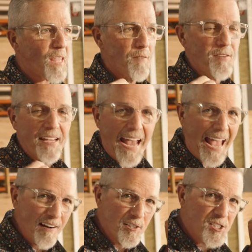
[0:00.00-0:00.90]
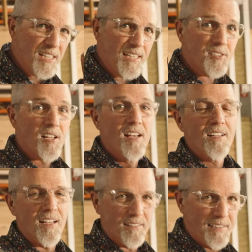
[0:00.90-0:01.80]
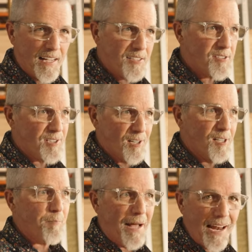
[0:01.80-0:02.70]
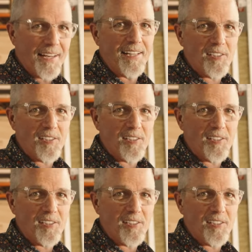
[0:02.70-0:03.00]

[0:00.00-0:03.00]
If you had allergies, dust, dirt, pollen,